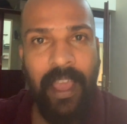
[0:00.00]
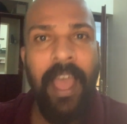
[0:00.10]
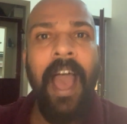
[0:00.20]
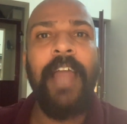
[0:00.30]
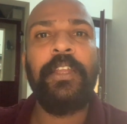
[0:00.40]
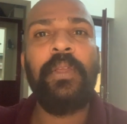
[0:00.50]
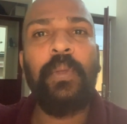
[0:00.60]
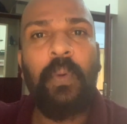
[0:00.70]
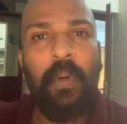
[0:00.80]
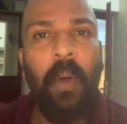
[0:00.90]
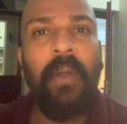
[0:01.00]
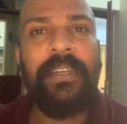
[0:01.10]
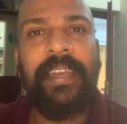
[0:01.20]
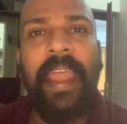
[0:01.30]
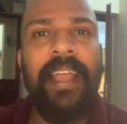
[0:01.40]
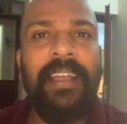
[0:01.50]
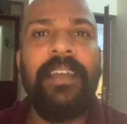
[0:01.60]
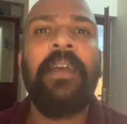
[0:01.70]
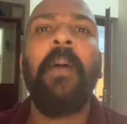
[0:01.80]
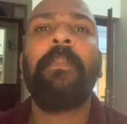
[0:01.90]
and you don't take
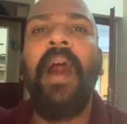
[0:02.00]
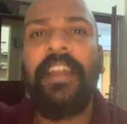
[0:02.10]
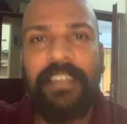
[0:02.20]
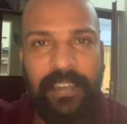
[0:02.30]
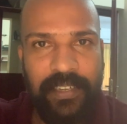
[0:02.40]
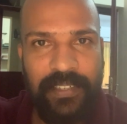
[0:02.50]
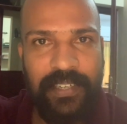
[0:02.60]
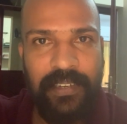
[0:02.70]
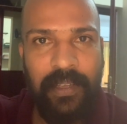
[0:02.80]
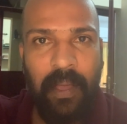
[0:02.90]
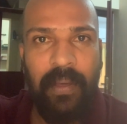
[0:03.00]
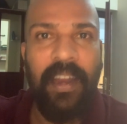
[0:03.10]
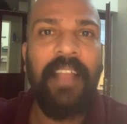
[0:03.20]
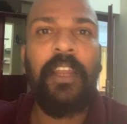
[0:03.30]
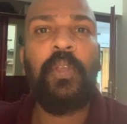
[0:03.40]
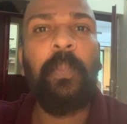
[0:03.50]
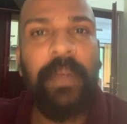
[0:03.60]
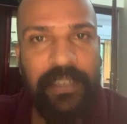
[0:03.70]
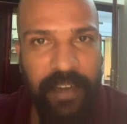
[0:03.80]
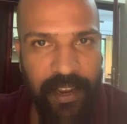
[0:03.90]
part in it, rather you
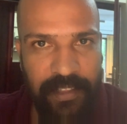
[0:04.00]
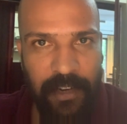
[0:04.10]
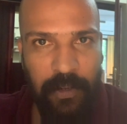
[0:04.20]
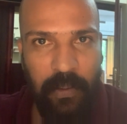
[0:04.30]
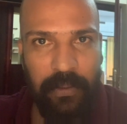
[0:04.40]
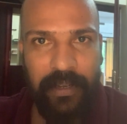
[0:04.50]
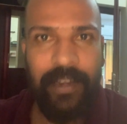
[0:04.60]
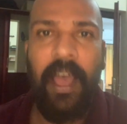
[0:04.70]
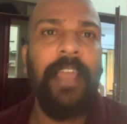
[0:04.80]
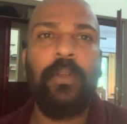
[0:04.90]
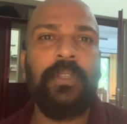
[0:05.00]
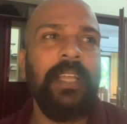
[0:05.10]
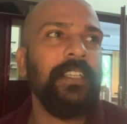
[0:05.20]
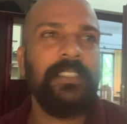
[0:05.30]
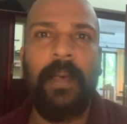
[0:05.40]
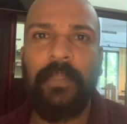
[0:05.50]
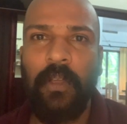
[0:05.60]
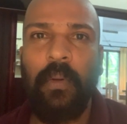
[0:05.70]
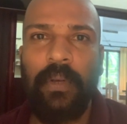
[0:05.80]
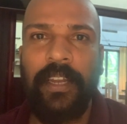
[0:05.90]
betray that good. And I know there is
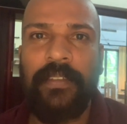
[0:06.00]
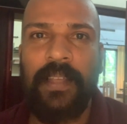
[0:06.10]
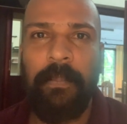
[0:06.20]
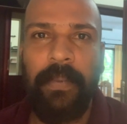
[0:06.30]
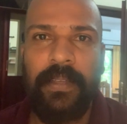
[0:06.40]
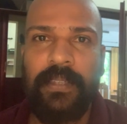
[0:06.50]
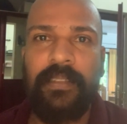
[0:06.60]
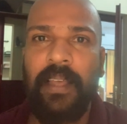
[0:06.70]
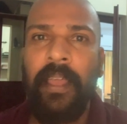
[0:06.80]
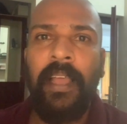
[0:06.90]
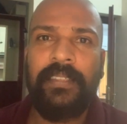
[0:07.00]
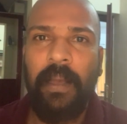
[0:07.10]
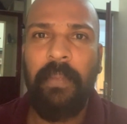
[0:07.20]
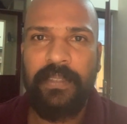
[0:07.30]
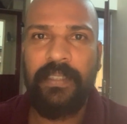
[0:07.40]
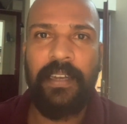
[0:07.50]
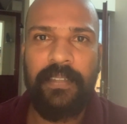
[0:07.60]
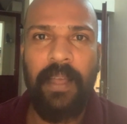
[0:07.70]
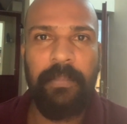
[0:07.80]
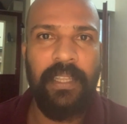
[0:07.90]
something good in some person. So someone said
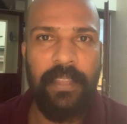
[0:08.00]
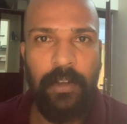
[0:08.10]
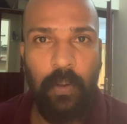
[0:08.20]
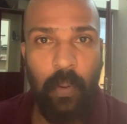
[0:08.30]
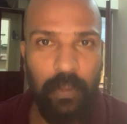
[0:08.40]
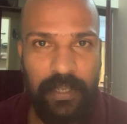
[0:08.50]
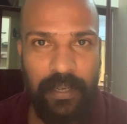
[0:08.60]
something that good,